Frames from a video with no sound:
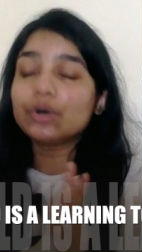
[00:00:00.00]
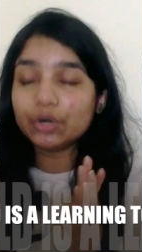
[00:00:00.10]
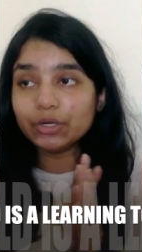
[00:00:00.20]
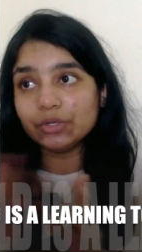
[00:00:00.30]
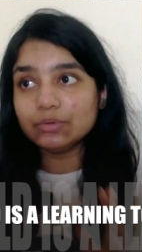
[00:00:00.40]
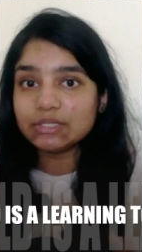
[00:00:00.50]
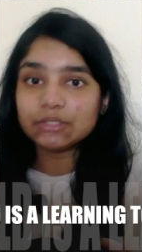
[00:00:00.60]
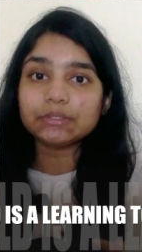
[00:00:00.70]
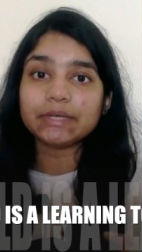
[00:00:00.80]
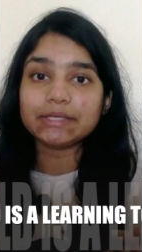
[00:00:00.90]
not use it
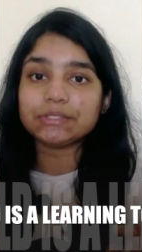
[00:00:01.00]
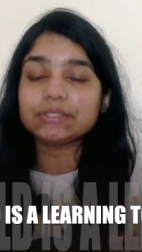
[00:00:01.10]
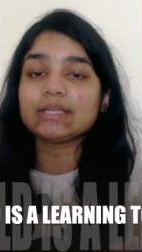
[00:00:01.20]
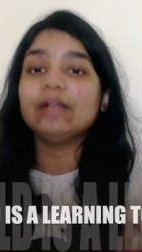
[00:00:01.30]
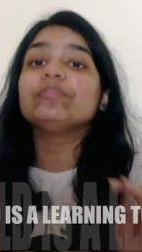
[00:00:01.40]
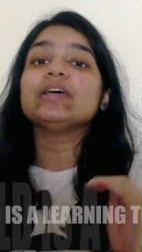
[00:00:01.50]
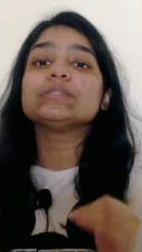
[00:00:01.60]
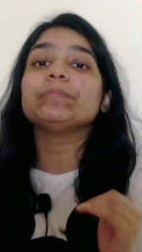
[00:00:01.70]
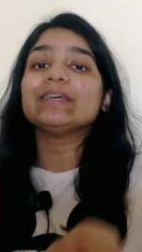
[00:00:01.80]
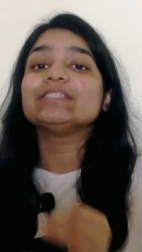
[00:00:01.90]
to test yourself
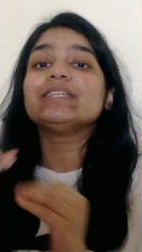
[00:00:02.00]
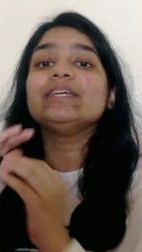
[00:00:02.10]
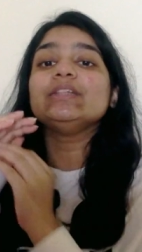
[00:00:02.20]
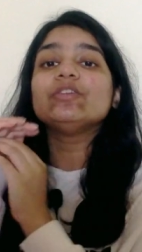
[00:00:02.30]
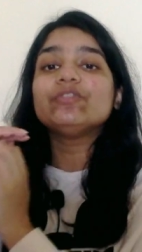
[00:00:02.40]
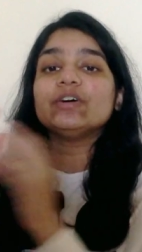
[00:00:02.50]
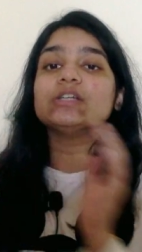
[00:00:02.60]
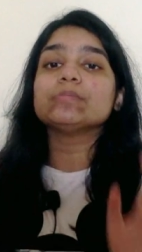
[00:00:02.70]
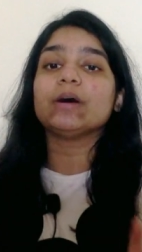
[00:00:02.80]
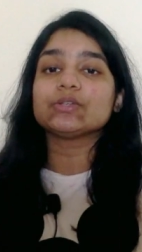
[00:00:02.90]
especially the
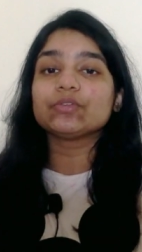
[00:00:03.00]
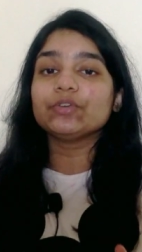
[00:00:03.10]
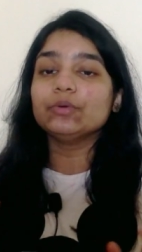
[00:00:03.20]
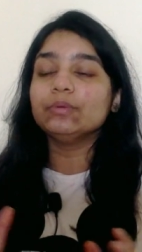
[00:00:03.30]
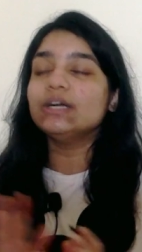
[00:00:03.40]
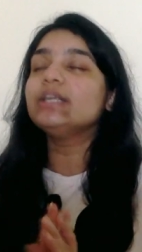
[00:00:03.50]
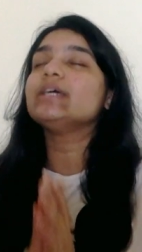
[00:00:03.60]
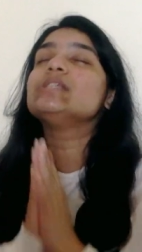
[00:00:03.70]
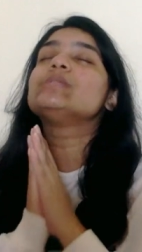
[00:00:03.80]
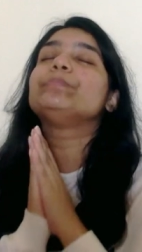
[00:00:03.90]
first pass of u world
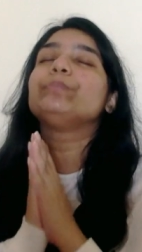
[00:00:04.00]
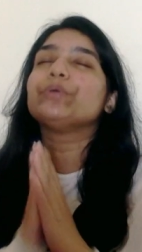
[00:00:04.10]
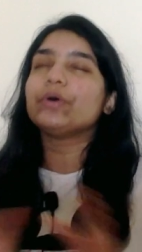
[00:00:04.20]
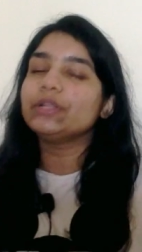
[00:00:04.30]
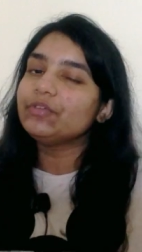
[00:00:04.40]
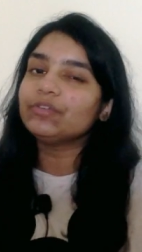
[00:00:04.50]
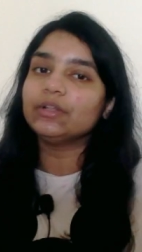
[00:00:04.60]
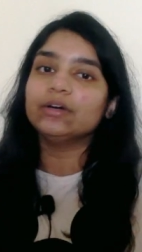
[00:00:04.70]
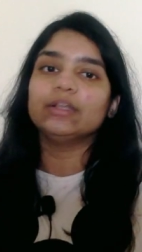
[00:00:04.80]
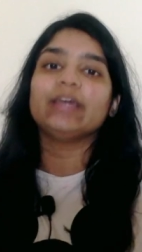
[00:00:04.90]
it's purely for
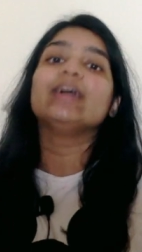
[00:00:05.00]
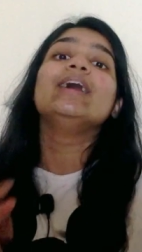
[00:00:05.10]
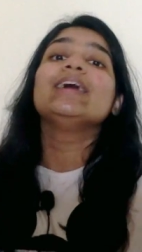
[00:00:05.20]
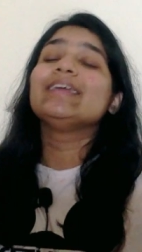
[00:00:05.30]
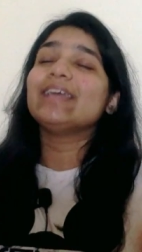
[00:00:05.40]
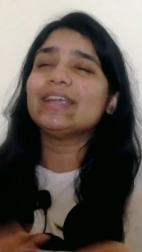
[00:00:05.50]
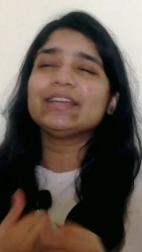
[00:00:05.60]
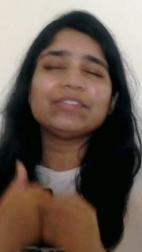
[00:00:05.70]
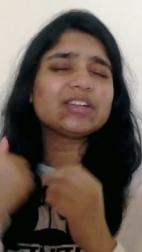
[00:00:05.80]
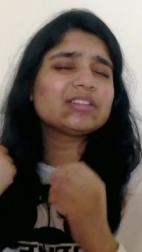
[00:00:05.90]
learning get
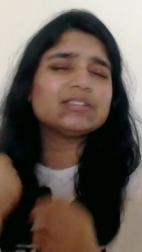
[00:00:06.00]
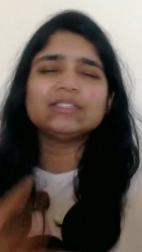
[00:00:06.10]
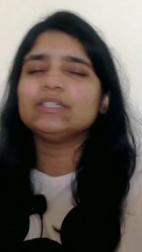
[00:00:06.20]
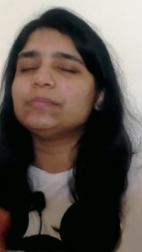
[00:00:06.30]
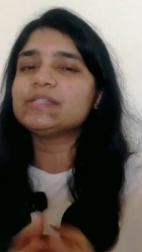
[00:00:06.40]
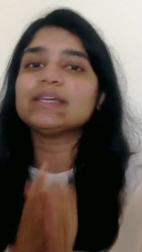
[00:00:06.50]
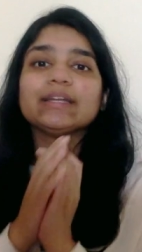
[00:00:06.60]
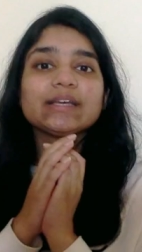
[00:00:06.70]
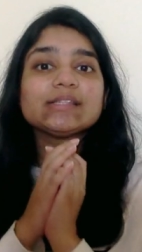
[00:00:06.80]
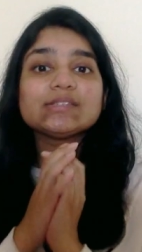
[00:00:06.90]
even a 30%
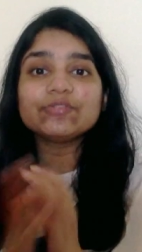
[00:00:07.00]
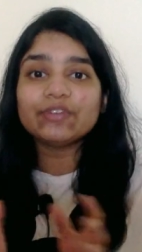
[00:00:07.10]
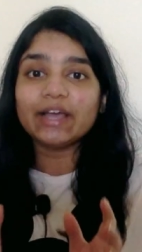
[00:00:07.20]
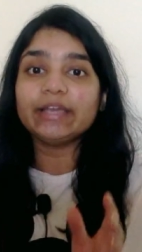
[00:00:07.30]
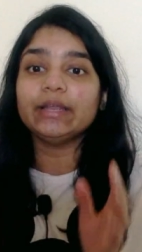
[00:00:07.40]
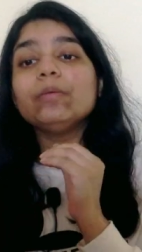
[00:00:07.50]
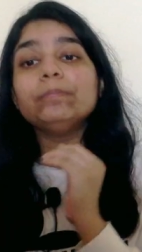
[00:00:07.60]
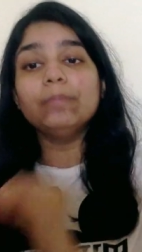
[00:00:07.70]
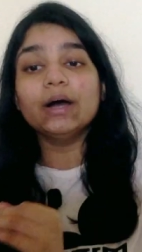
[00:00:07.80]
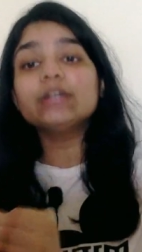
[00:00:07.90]
it's fine
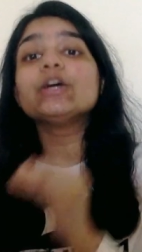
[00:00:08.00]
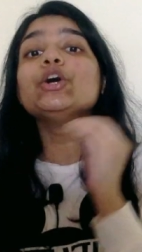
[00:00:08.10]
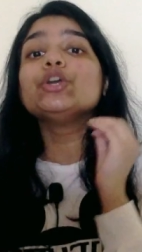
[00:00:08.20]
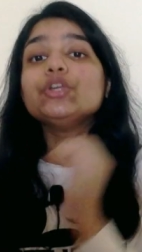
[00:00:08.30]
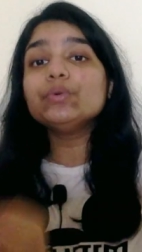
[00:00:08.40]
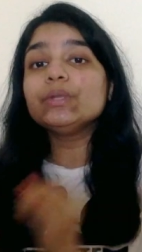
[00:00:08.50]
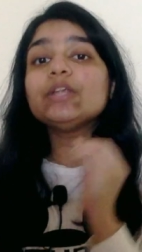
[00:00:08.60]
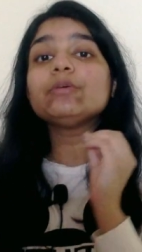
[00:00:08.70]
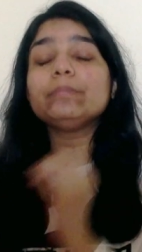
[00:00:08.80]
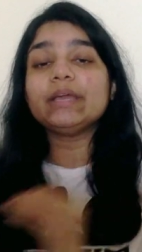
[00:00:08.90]
but you need
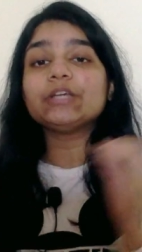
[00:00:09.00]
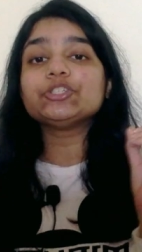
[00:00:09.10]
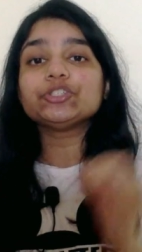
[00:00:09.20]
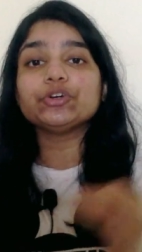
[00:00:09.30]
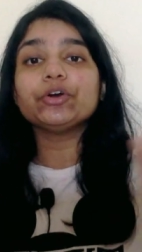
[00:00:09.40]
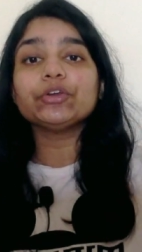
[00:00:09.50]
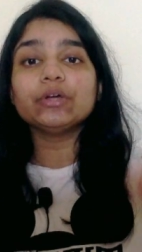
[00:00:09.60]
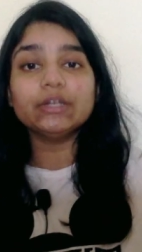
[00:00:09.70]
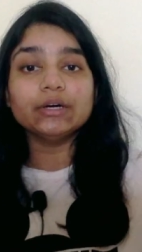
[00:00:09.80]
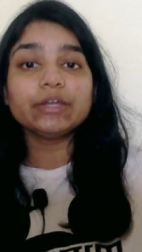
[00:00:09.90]
to make sure
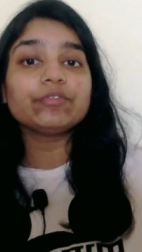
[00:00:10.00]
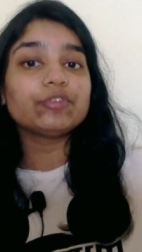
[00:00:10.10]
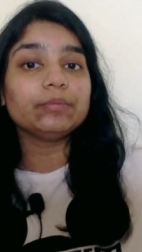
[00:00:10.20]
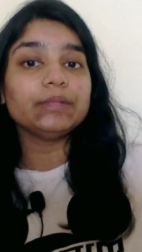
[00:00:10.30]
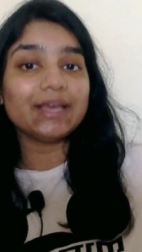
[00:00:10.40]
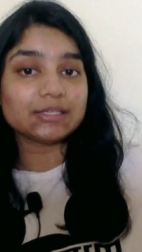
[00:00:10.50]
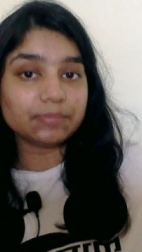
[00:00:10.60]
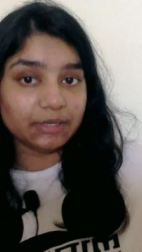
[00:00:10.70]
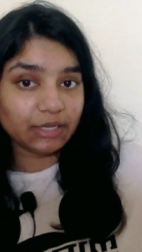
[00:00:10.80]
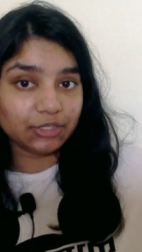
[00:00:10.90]
you're learning from the
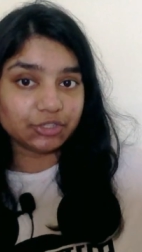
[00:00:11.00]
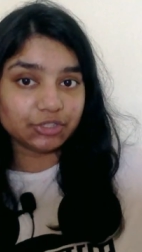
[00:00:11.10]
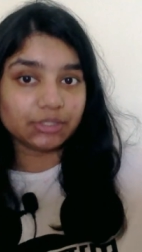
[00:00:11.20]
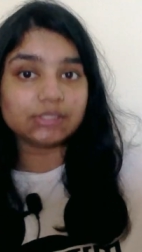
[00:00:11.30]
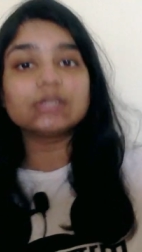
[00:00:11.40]
explanations